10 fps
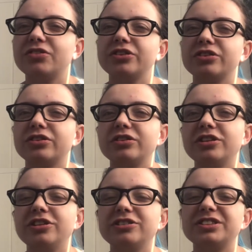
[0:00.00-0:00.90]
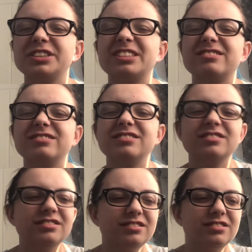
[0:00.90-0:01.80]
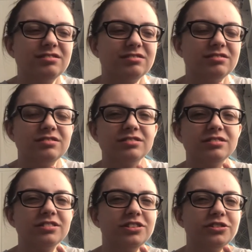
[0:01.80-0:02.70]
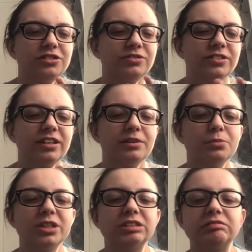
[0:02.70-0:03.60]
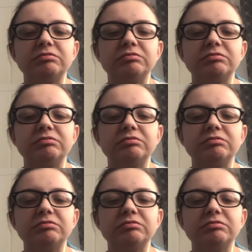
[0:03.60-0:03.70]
and you just like and you just feel like, well,